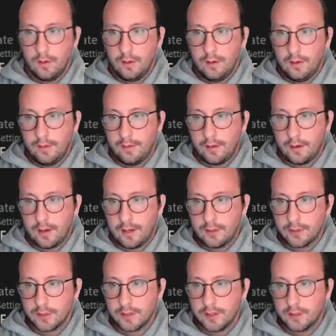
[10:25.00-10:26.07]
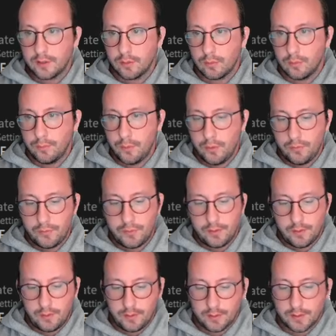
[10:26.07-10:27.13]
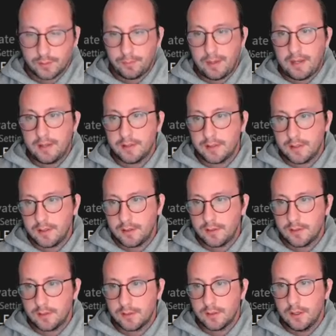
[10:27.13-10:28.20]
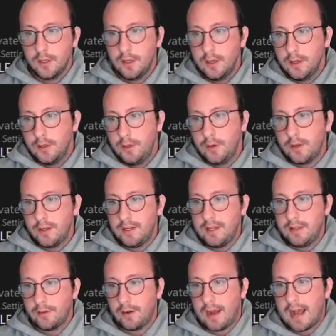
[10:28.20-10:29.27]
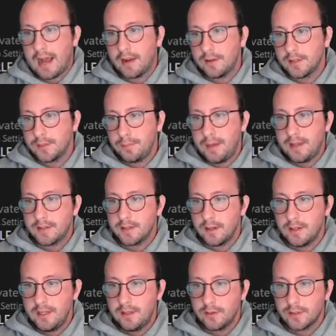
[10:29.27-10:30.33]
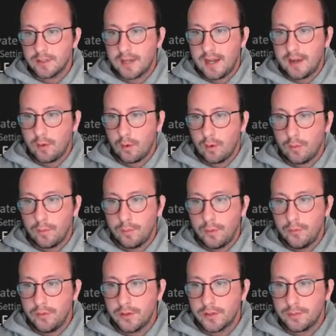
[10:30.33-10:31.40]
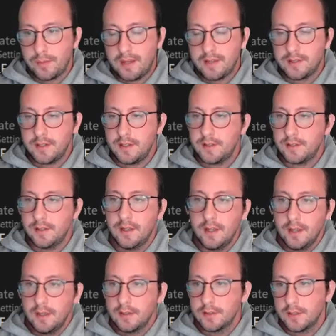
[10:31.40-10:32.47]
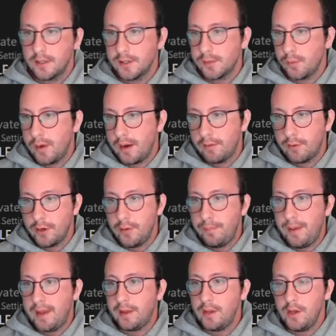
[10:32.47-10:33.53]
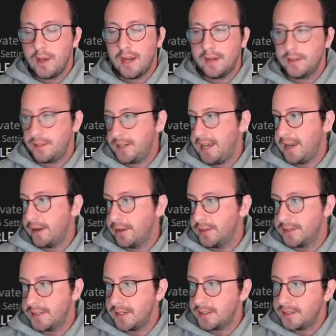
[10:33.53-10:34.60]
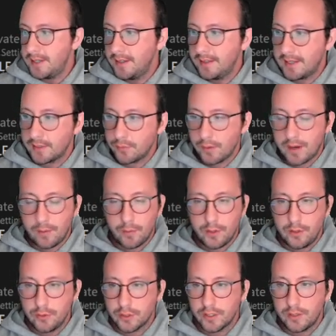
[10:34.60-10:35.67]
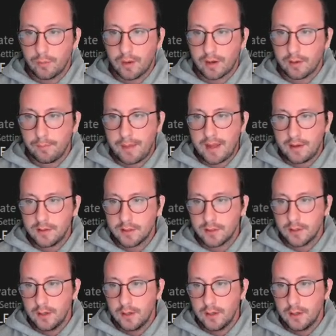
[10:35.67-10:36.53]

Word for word: And then I just like to remove the spaces. You can either add a space on either side or remove the spaces. As long as whatever you pick, you kind of stay consistent. That's what I would usually recommend.